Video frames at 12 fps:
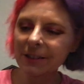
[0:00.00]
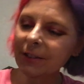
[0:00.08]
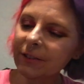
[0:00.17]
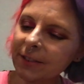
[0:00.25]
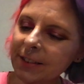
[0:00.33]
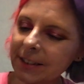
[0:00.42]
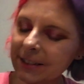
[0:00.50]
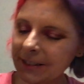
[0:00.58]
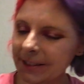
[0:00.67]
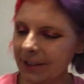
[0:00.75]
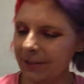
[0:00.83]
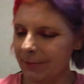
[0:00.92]
stuff with this
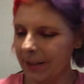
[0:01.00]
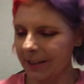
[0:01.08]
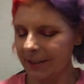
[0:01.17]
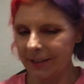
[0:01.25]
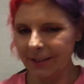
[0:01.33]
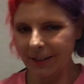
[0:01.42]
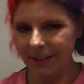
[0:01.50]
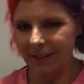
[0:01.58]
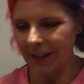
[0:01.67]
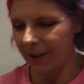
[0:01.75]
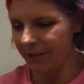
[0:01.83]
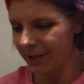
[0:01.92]
stuff. It's
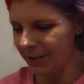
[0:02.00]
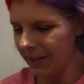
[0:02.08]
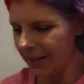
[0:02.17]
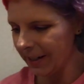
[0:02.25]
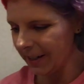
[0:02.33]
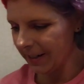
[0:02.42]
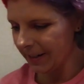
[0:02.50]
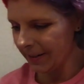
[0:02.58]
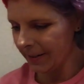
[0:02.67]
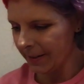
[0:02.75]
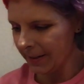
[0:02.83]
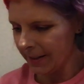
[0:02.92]
everywhere.
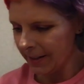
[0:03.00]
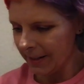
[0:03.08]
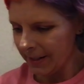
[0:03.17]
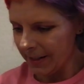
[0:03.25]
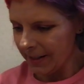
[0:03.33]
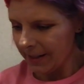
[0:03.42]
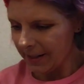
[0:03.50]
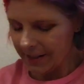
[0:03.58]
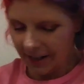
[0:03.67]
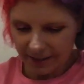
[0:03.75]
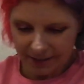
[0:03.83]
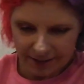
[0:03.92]
The
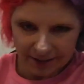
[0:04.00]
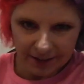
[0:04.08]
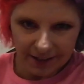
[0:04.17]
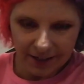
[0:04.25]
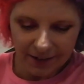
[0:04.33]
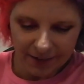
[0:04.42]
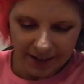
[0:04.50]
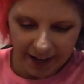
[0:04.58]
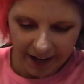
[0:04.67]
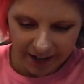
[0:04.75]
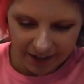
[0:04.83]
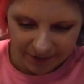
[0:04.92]
next thing we
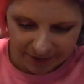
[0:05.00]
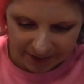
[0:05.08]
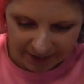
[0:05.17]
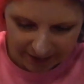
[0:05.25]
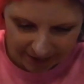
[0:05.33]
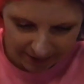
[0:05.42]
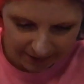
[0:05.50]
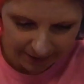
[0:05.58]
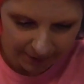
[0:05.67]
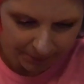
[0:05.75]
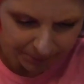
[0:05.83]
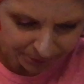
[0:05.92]
have is
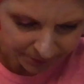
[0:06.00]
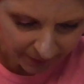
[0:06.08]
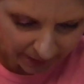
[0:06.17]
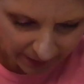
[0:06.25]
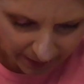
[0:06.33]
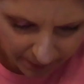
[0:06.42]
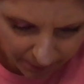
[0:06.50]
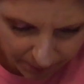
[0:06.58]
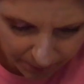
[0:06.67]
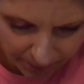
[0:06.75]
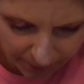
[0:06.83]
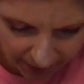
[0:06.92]

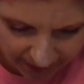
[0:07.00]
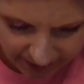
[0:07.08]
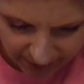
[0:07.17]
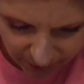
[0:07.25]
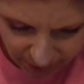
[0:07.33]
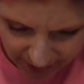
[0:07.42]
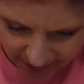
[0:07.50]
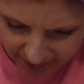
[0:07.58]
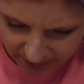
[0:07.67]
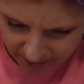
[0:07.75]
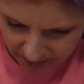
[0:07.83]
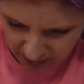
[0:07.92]
body
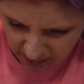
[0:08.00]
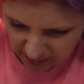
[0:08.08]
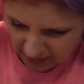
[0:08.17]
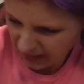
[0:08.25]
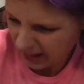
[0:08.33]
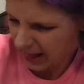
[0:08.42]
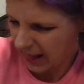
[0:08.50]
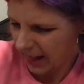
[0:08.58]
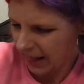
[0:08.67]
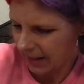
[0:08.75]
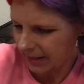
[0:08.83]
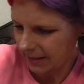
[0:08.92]
oil. I